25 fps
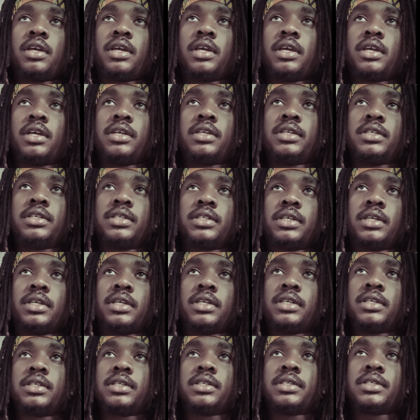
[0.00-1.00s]
his
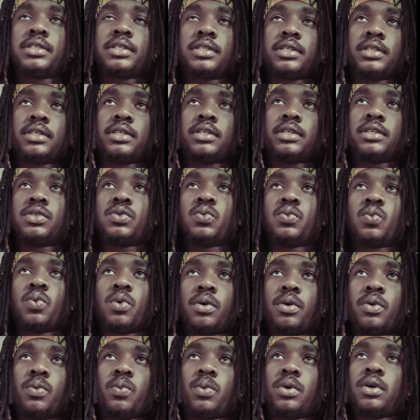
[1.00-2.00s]

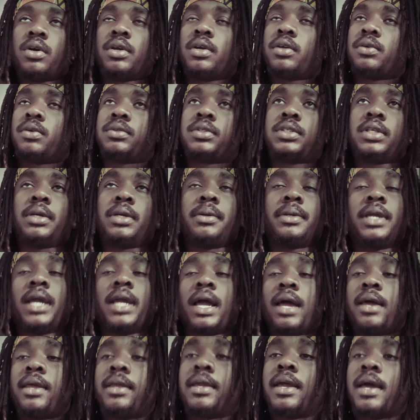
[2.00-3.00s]
one, well, son, he
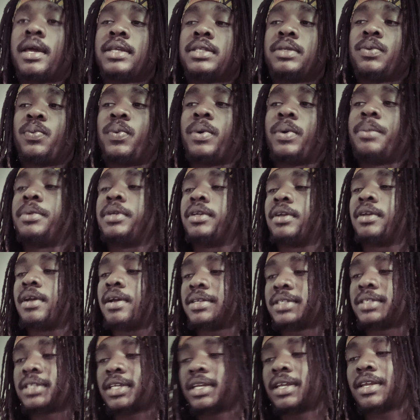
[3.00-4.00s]
got some women. You know
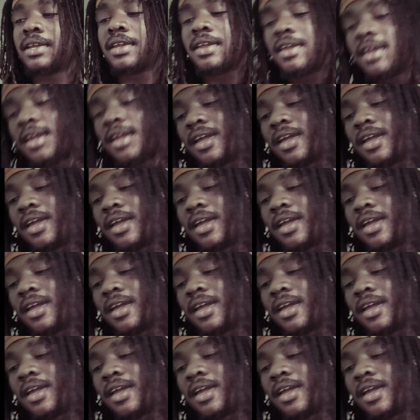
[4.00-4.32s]
what I'm